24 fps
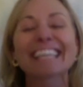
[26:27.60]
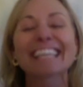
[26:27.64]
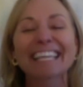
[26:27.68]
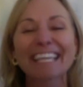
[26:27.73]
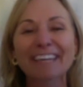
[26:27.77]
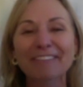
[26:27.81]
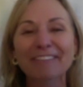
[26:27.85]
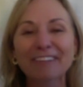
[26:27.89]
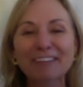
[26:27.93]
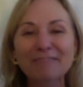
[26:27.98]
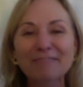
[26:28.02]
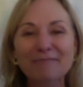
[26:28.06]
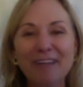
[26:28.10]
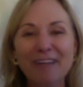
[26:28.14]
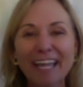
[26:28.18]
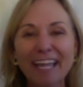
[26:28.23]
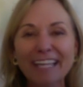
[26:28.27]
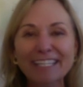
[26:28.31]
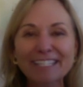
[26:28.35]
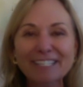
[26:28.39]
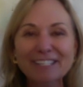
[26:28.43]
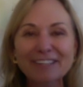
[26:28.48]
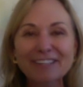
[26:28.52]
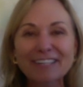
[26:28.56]
it
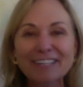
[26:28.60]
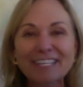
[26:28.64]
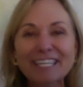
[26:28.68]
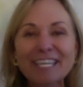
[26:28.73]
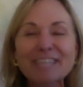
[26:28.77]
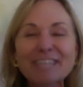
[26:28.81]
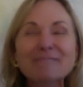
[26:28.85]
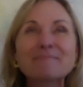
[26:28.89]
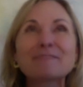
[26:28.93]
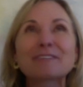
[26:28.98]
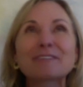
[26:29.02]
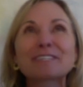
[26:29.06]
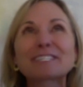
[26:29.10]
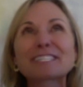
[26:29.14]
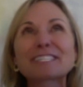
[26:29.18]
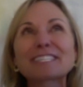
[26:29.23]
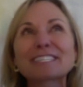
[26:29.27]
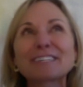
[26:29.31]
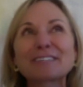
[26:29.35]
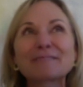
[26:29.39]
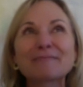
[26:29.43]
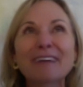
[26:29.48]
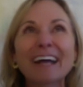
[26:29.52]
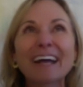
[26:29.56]
reminds you to keep
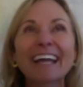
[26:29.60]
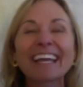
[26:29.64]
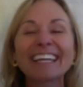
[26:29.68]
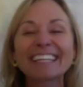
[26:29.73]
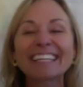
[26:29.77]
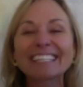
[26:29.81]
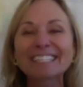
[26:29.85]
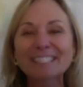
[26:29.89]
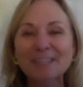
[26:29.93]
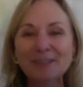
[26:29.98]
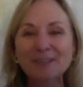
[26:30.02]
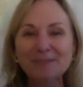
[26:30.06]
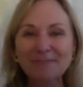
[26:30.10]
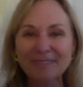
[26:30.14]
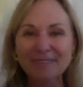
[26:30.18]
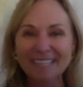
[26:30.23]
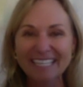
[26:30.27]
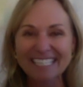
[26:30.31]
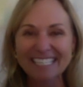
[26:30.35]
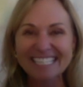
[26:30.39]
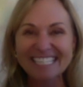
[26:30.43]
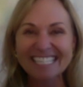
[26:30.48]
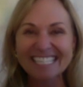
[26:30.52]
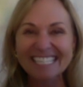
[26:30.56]
your mind as open
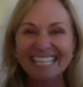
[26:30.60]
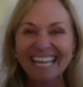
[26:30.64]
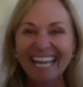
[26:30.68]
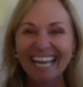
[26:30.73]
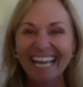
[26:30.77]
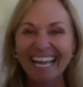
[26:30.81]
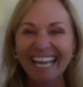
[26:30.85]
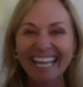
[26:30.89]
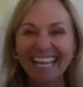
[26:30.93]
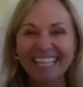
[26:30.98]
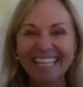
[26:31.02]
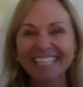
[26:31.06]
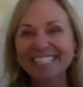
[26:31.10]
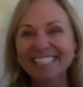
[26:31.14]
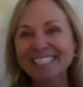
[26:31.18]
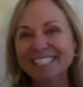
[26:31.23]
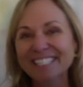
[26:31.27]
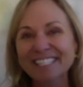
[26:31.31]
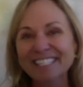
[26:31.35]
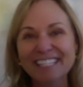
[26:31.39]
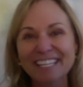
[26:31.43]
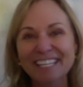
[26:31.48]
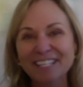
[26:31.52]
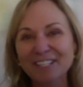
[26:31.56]
as the sky. It's
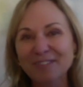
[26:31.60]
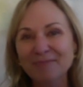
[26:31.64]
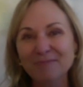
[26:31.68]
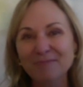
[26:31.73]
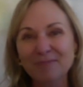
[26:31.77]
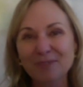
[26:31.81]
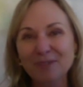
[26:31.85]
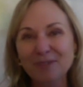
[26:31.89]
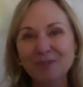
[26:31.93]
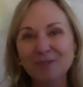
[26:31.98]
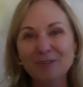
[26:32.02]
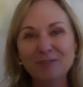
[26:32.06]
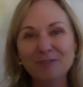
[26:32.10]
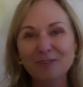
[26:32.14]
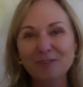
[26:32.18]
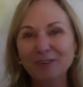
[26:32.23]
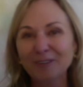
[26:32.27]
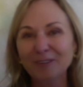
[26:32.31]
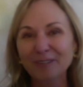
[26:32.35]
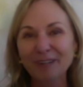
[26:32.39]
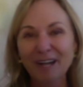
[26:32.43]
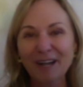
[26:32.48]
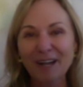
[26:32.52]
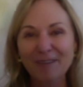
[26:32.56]
just such a
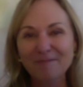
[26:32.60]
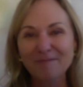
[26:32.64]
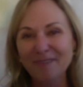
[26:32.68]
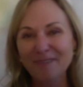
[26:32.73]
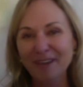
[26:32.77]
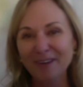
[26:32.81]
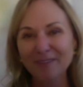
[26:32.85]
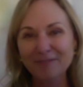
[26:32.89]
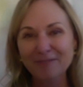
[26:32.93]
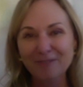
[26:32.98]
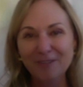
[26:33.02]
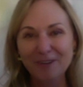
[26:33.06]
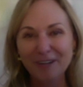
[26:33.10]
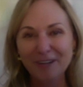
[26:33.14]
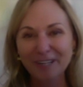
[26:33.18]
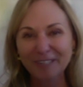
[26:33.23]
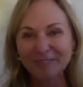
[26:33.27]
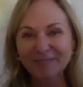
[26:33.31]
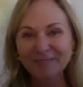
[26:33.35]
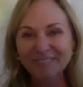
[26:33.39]
beautiful metaphor.